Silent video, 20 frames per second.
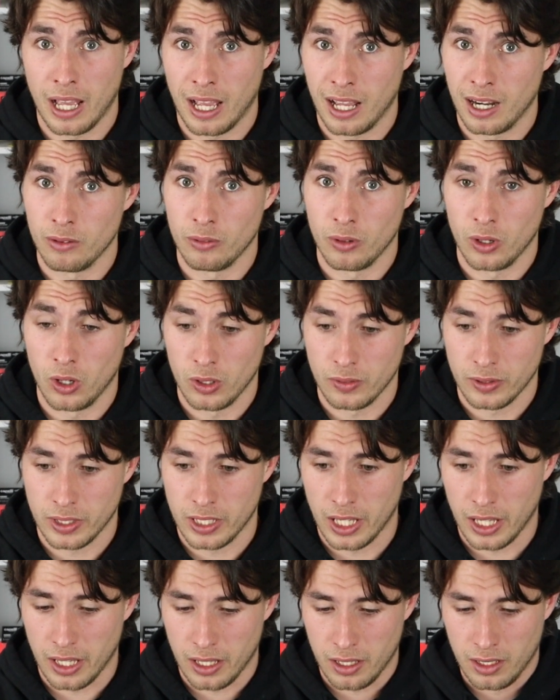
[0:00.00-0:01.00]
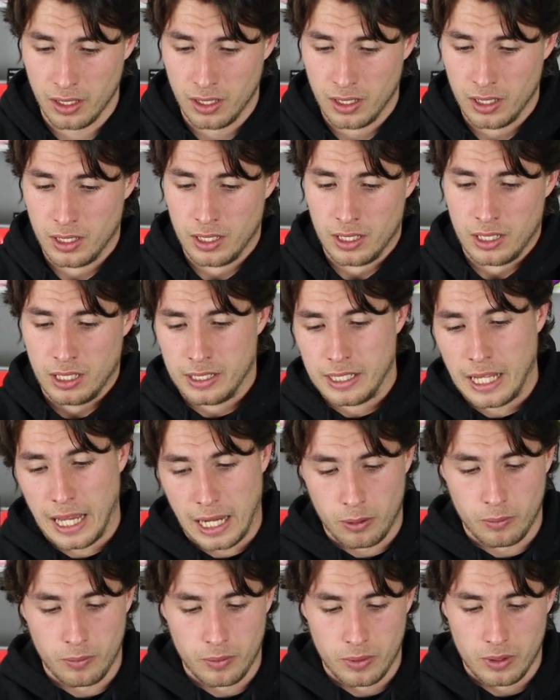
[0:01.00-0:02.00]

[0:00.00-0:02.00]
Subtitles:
a hell of a lot of kit. Now,